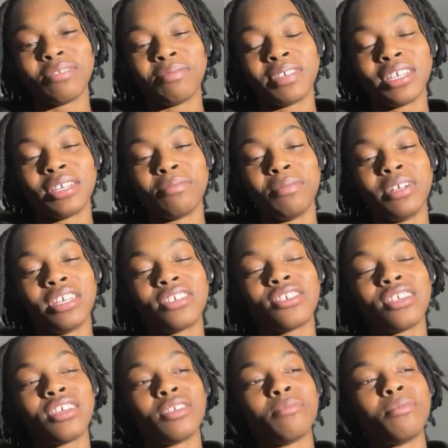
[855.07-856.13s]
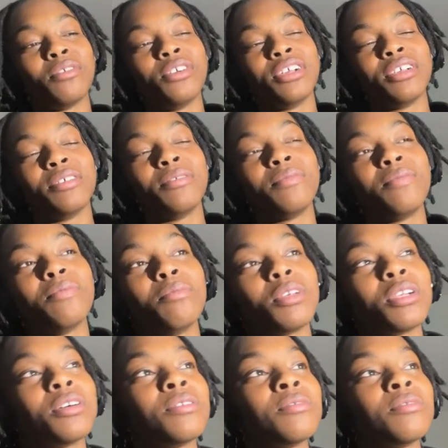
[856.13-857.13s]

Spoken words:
man. But it's a learning point. But